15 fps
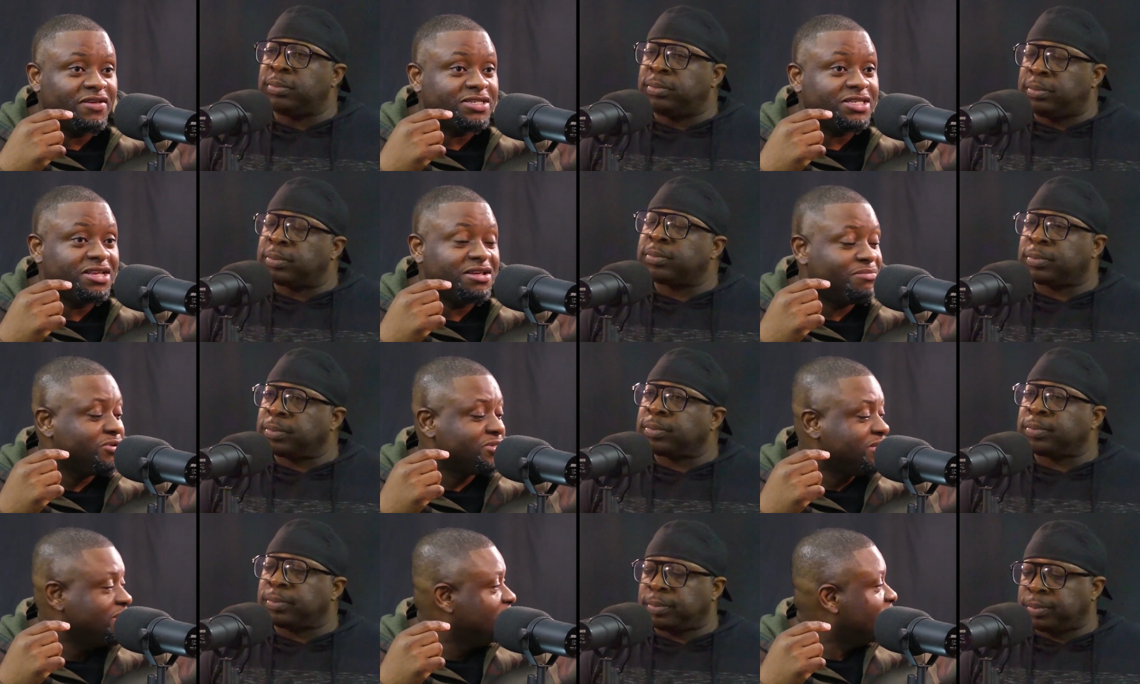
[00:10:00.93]
Speaker 1: if you see
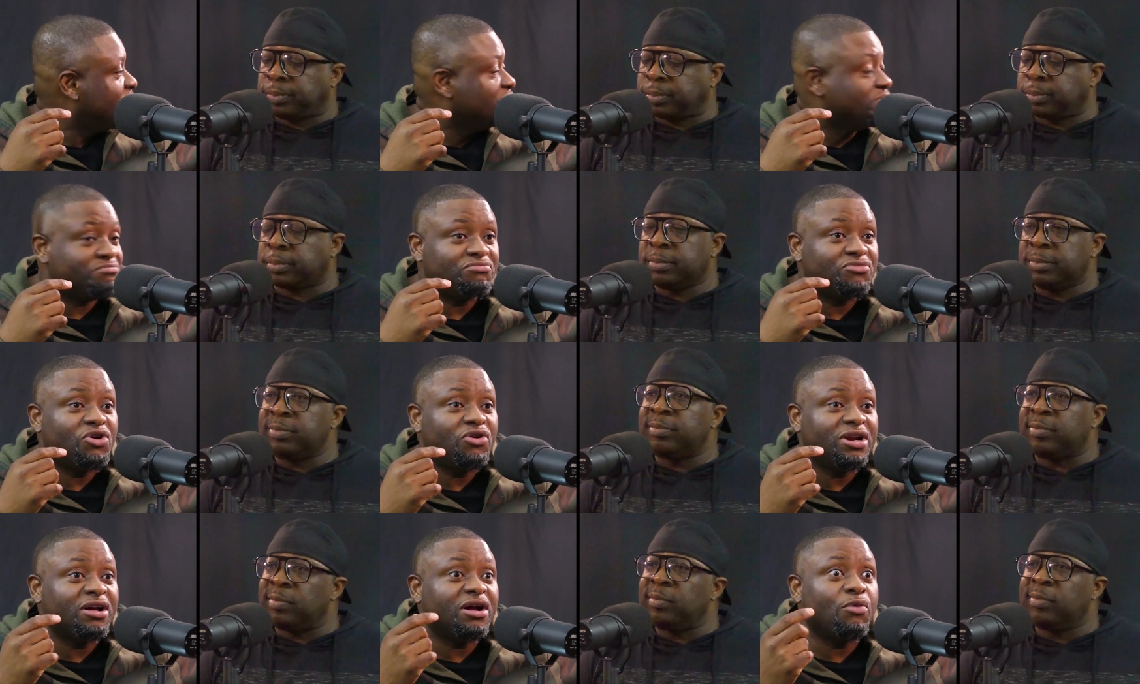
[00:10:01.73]
them, most of them
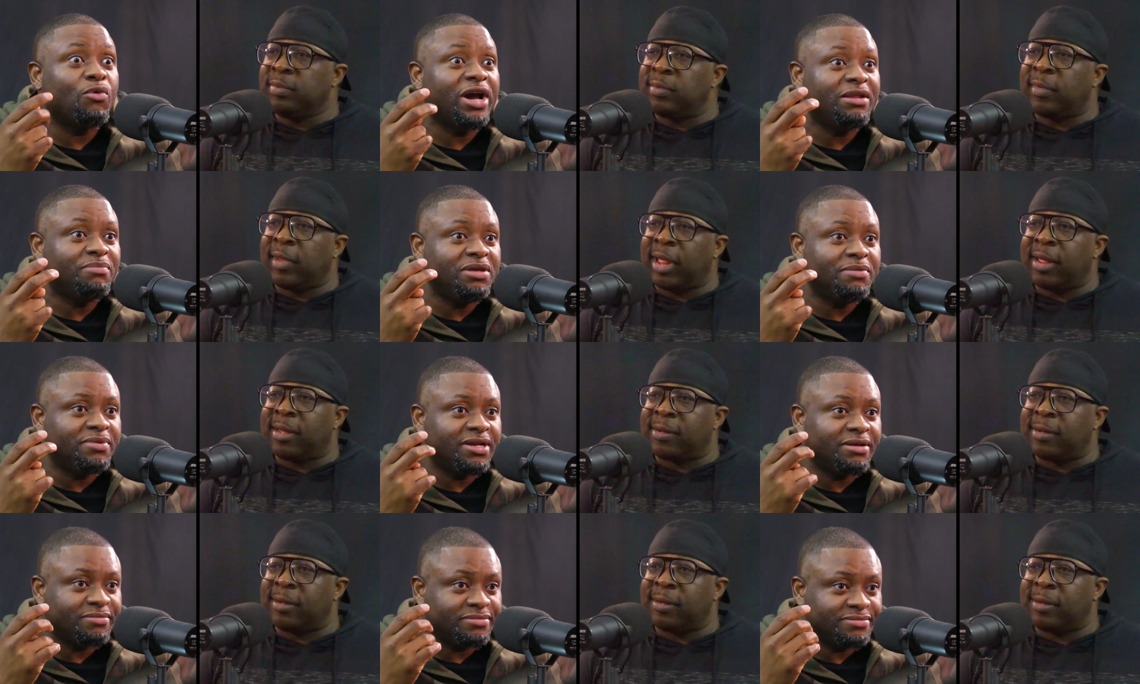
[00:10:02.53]
brown, like a white
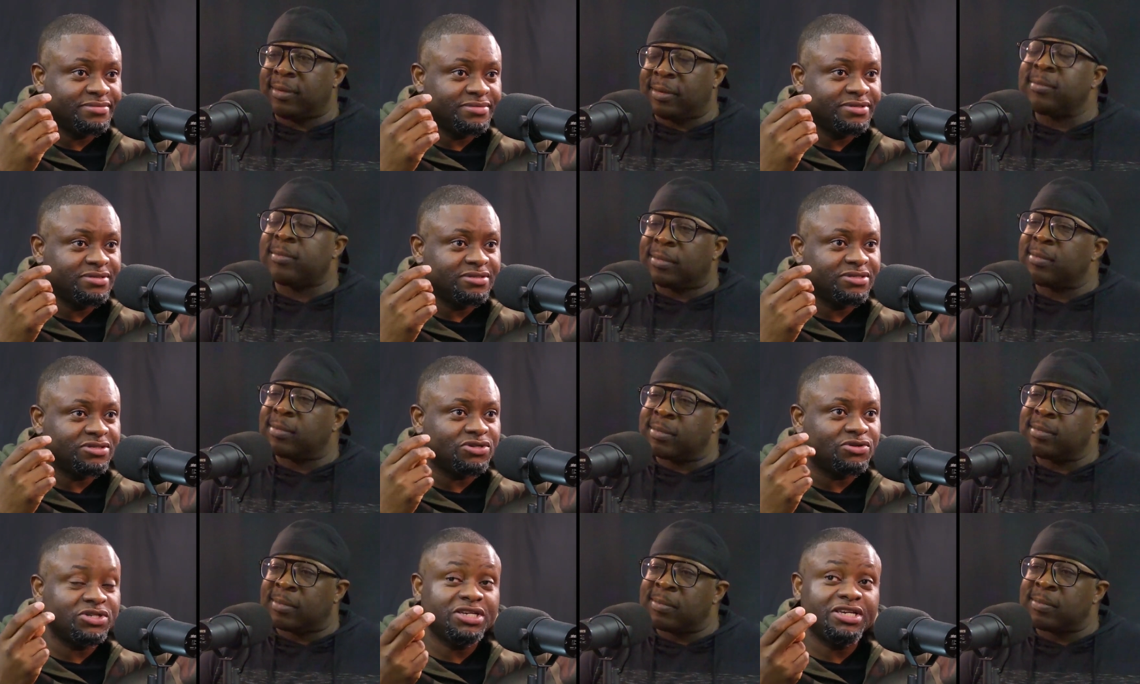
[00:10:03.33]
people, mm-hmm. them.
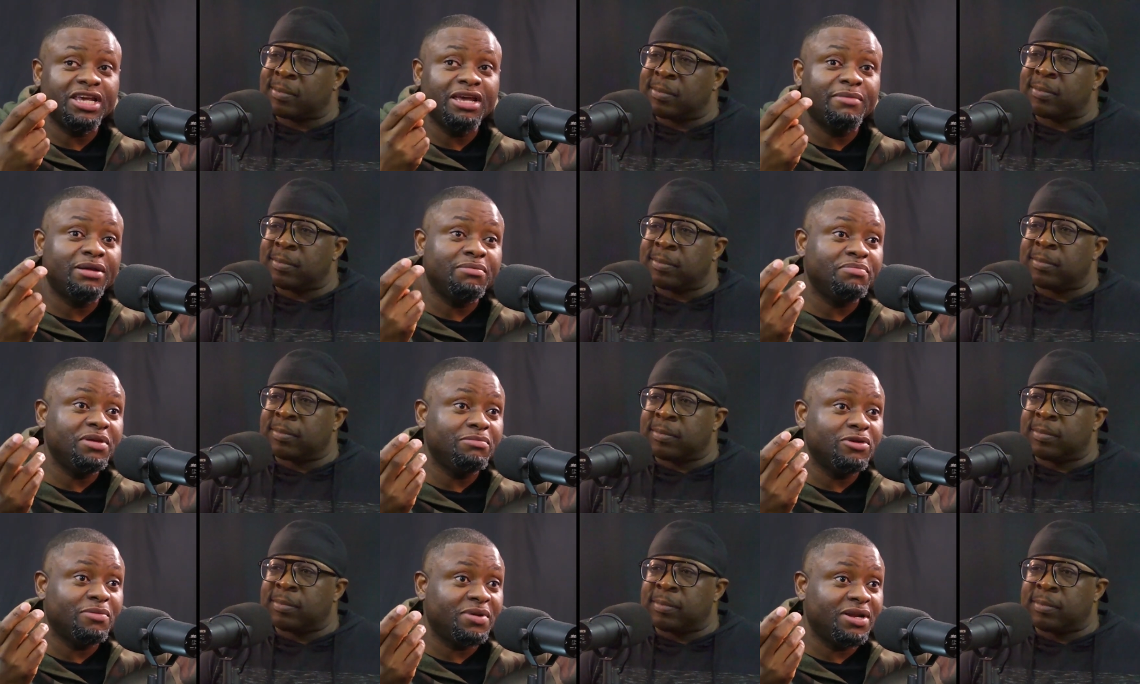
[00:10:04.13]
So she came
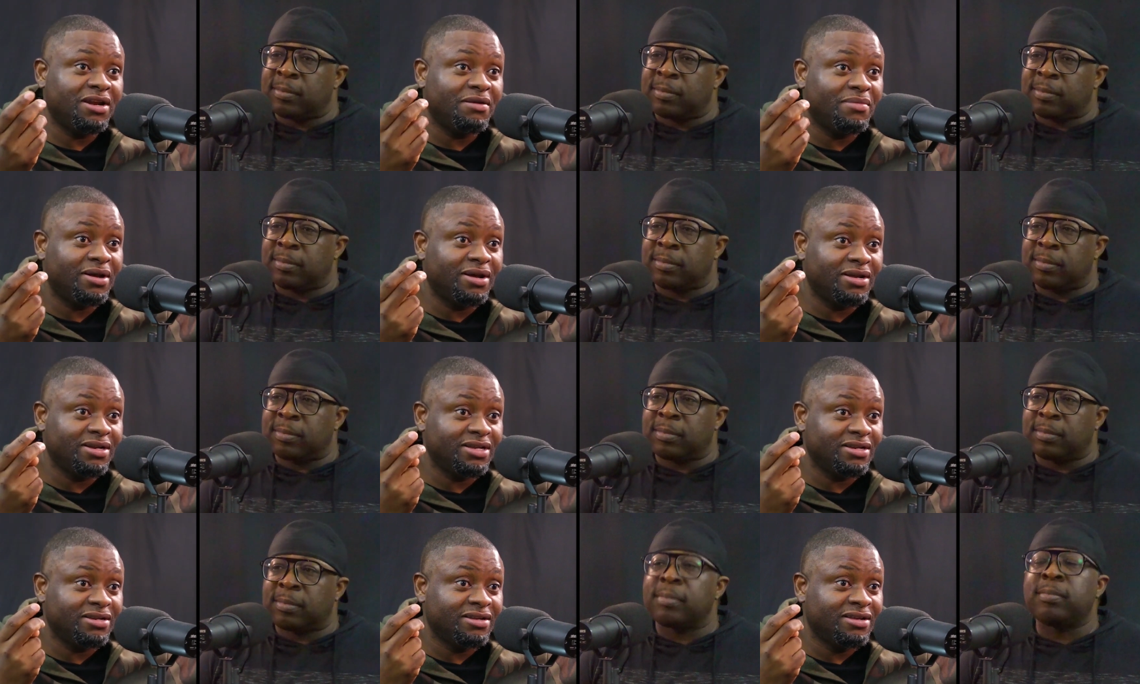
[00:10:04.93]
and picked me up in the
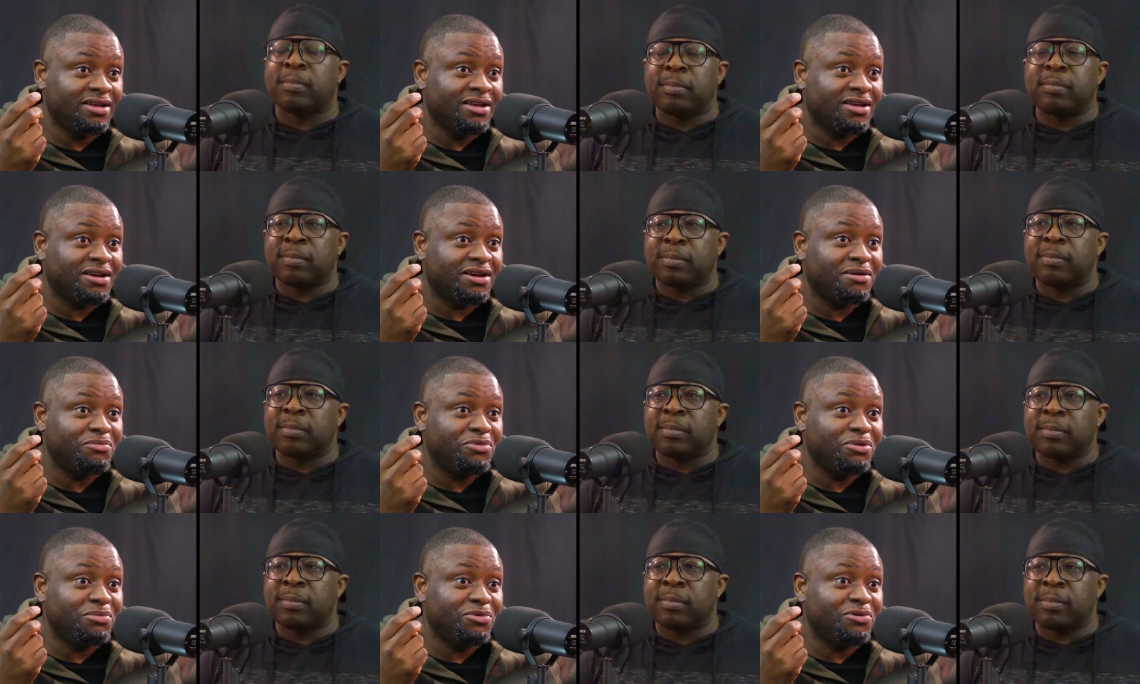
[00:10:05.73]
morning
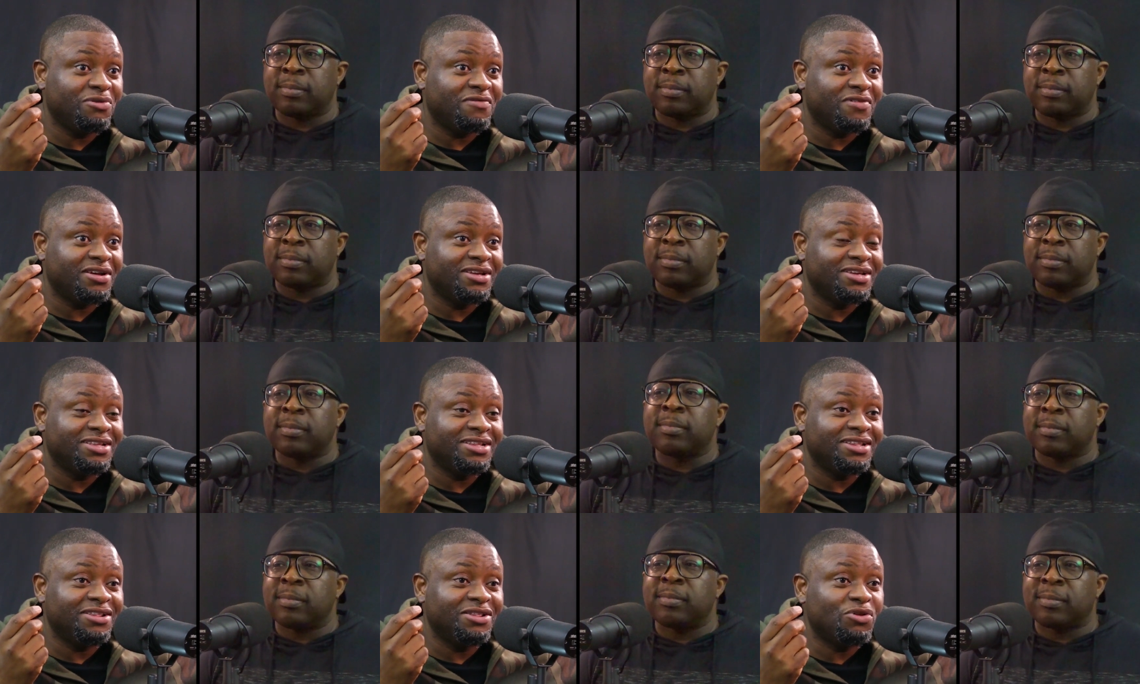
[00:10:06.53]
and bring me over.
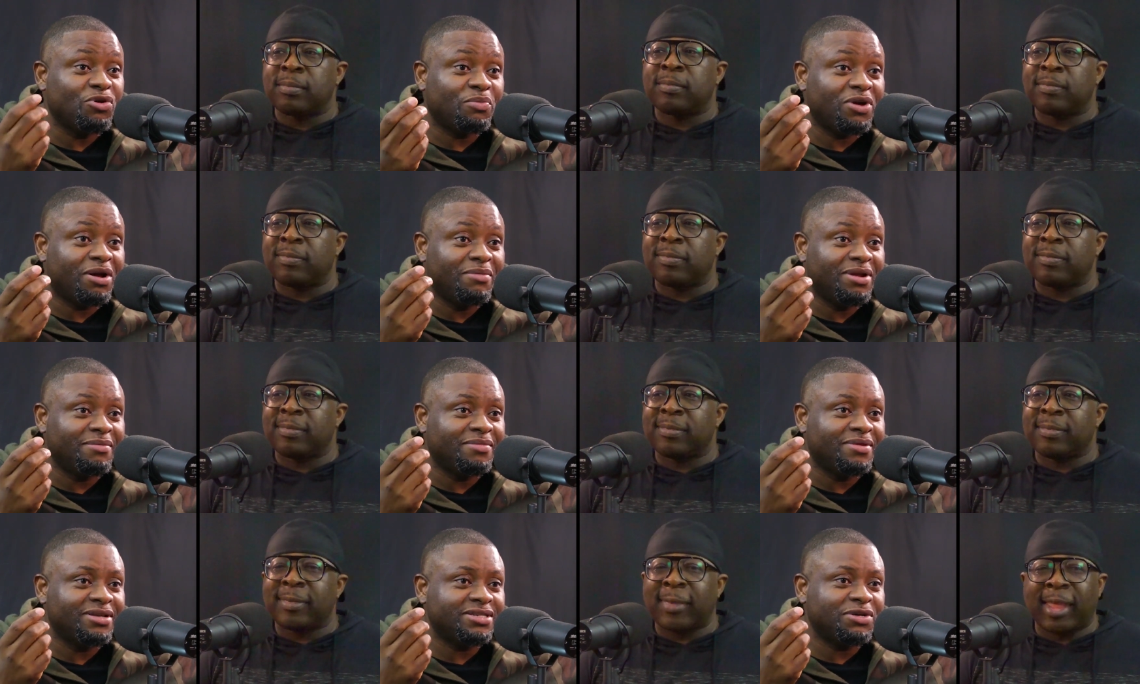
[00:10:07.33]
No
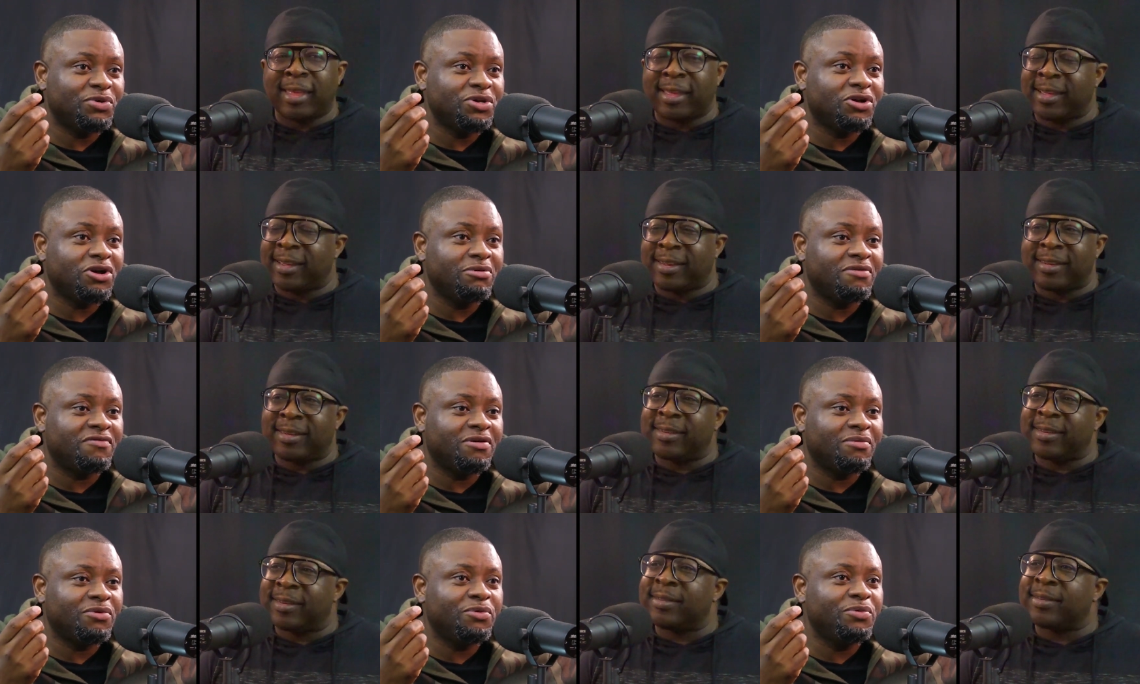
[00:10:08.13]
problem. So where you coming from?